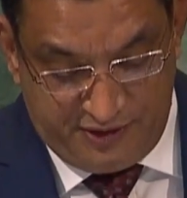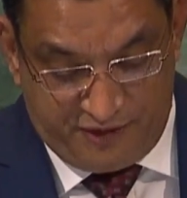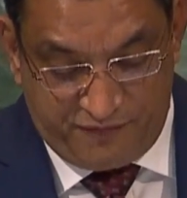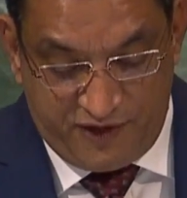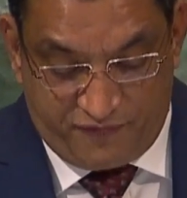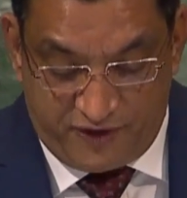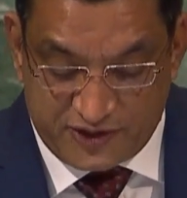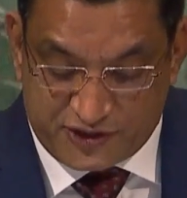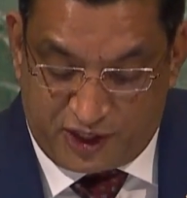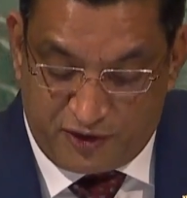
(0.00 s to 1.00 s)
that we
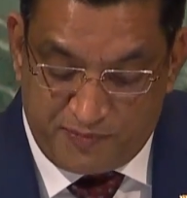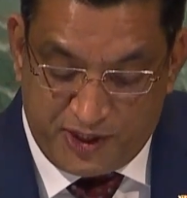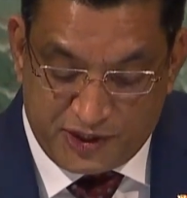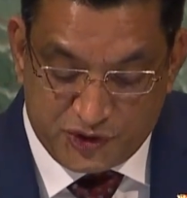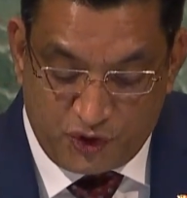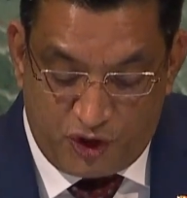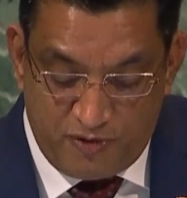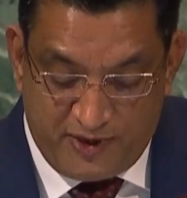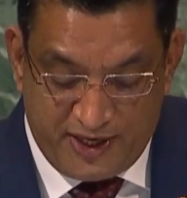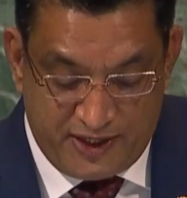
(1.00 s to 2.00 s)
face cannot be
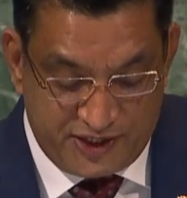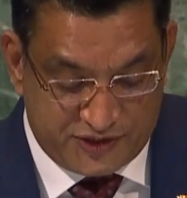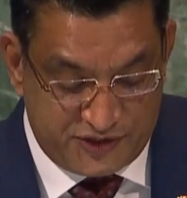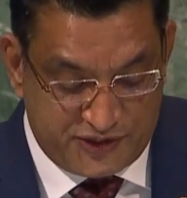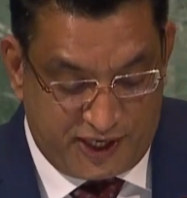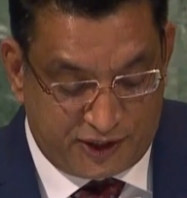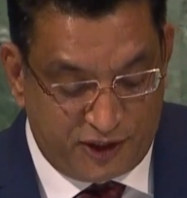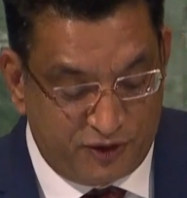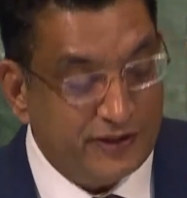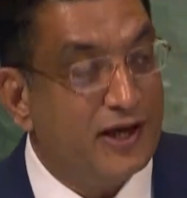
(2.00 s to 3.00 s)
resolved by nations
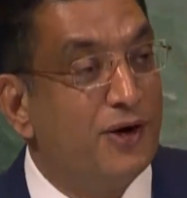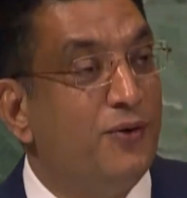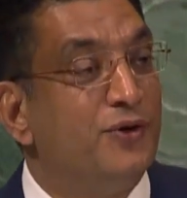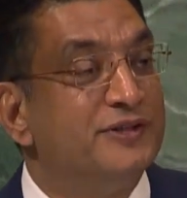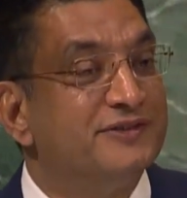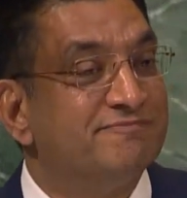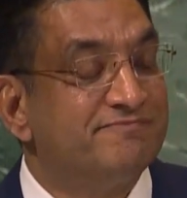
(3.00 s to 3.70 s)
acting on their own.